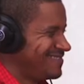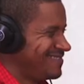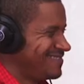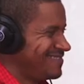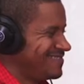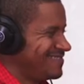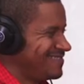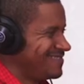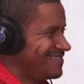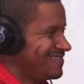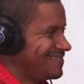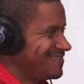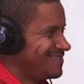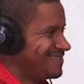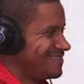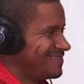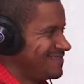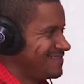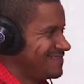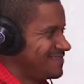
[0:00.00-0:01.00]

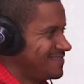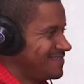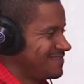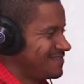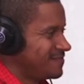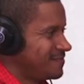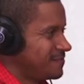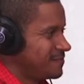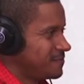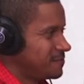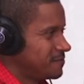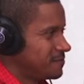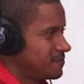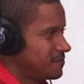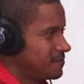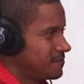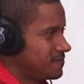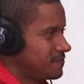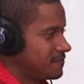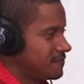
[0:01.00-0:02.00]

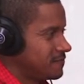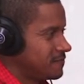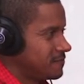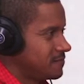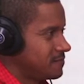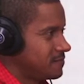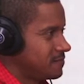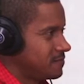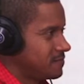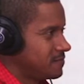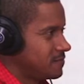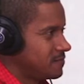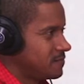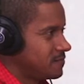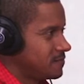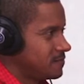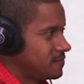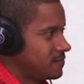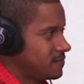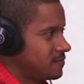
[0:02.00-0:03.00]

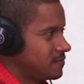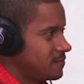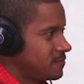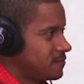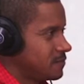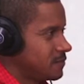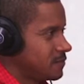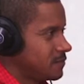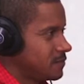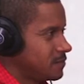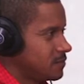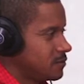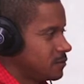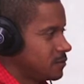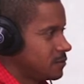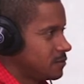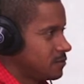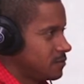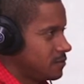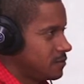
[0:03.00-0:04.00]

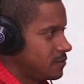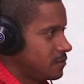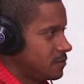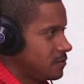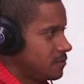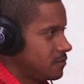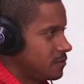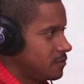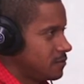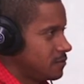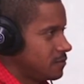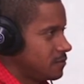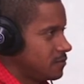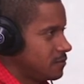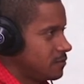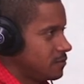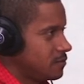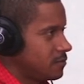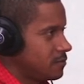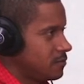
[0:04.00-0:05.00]

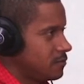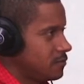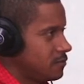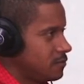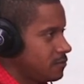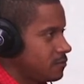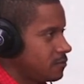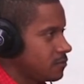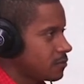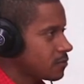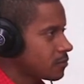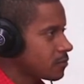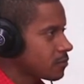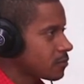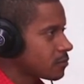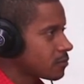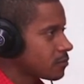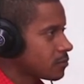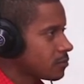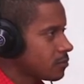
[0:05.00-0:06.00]

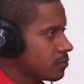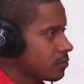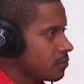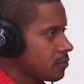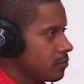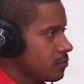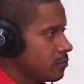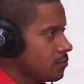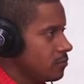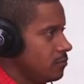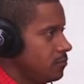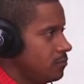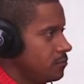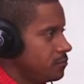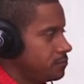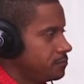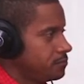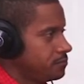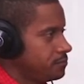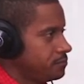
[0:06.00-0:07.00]

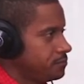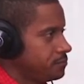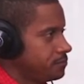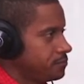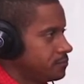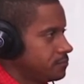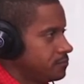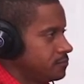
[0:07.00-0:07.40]
No words are spoken by the person on screen.